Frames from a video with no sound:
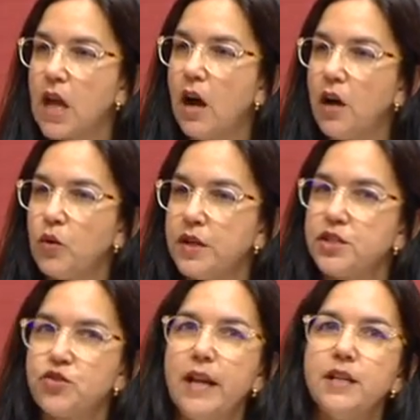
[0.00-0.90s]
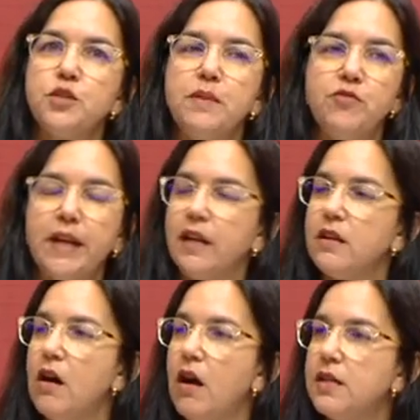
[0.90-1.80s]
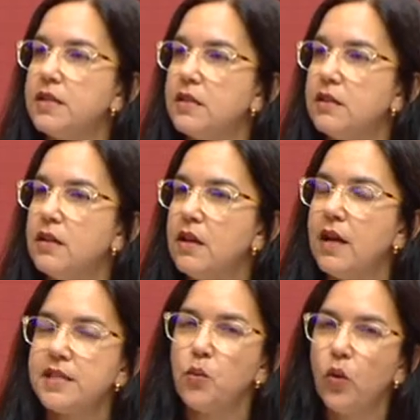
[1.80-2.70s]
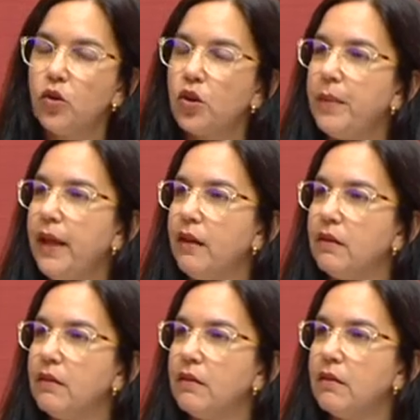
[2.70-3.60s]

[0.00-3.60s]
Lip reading: I want Australia to be recognised as a welcoming,